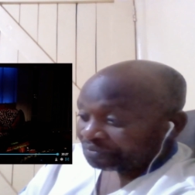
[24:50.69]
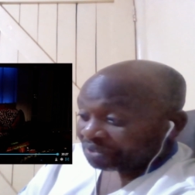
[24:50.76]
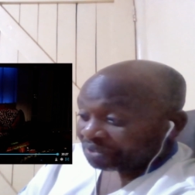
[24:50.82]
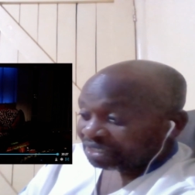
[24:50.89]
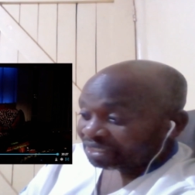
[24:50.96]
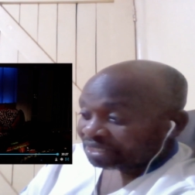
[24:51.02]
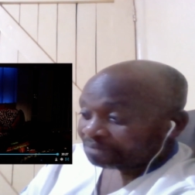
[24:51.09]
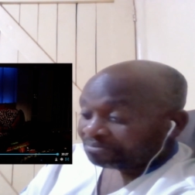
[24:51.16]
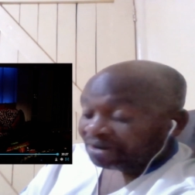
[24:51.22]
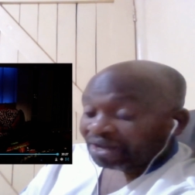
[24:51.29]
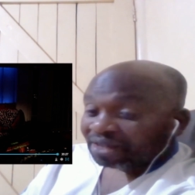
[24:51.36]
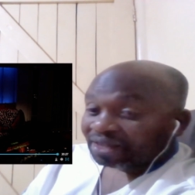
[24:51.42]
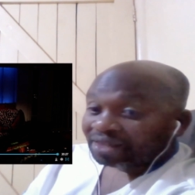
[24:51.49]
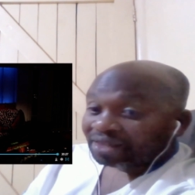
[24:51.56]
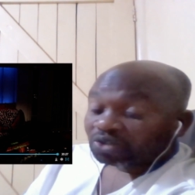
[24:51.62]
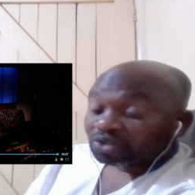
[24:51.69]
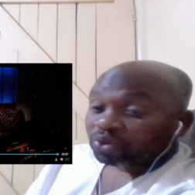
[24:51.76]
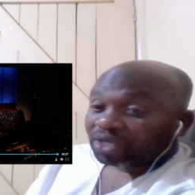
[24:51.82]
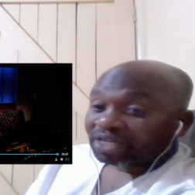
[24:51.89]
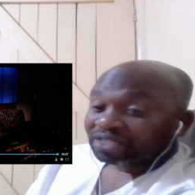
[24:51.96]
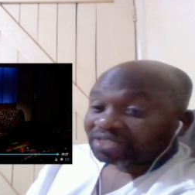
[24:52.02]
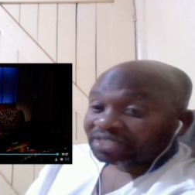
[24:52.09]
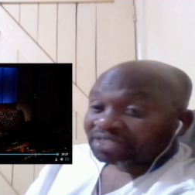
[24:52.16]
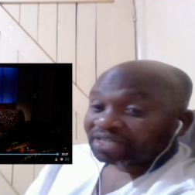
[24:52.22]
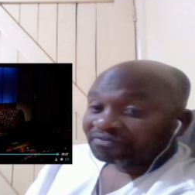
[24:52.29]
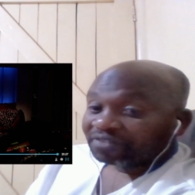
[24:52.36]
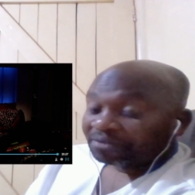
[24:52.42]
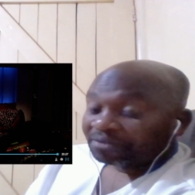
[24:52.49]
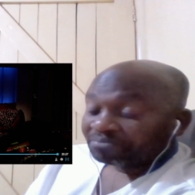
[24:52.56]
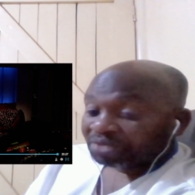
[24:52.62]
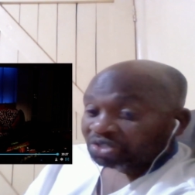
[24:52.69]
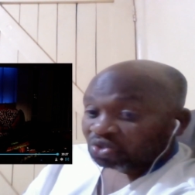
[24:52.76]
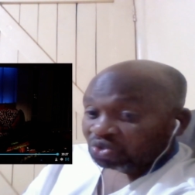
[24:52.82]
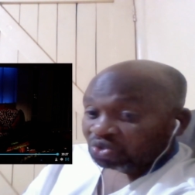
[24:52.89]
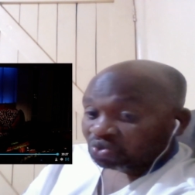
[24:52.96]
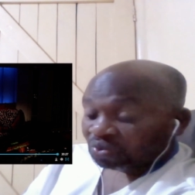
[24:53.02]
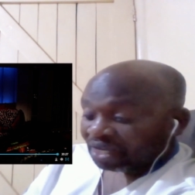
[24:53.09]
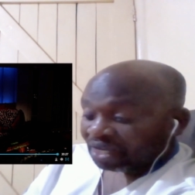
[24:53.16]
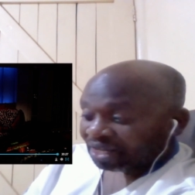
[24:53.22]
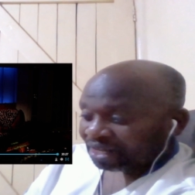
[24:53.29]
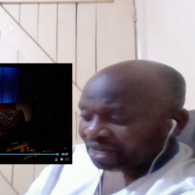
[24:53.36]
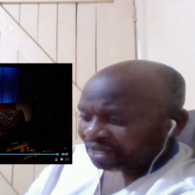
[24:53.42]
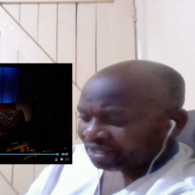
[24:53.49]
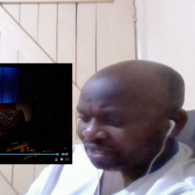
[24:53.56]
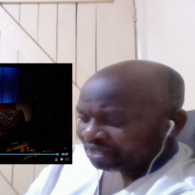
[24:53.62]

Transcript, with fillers: this is a brother that we had served a mission together.